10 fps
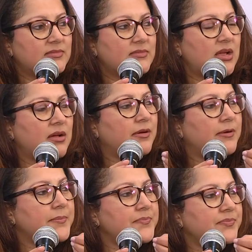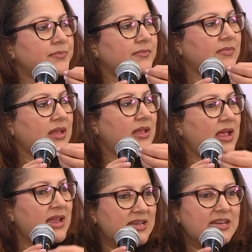and
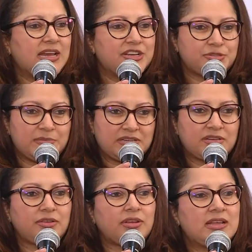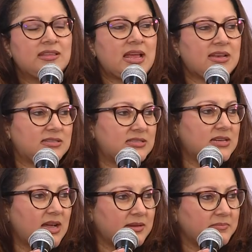engagement in that
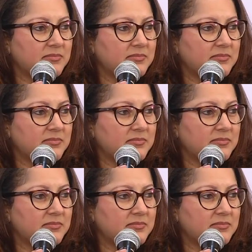time,